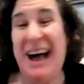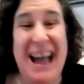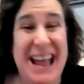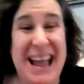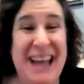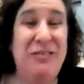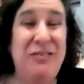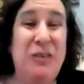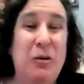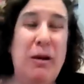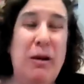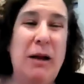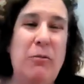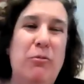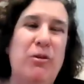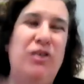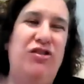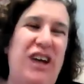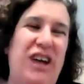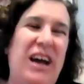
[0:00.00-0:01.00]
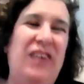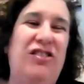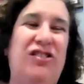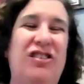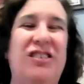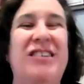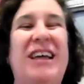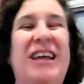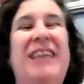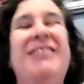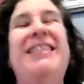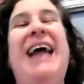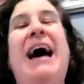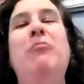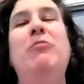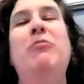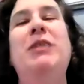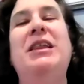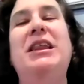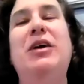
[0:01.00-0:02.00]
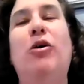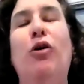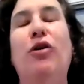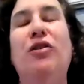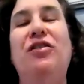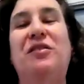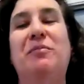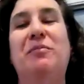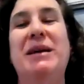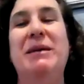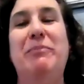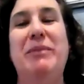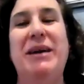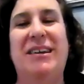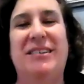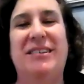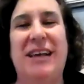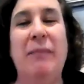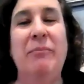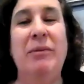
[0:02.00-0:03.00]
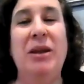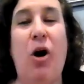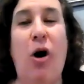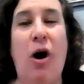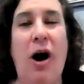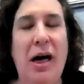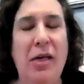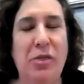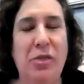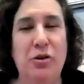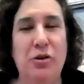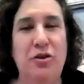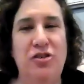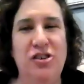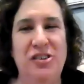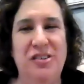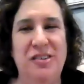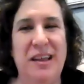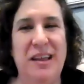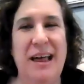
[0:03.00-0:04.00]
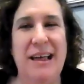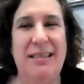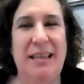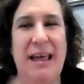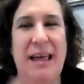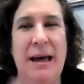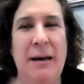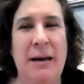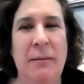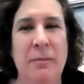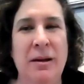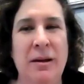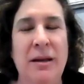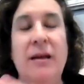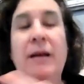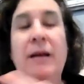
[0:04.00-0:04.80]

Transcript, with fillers: I have to write rejections. And that really hurts me because I'm an author just like them.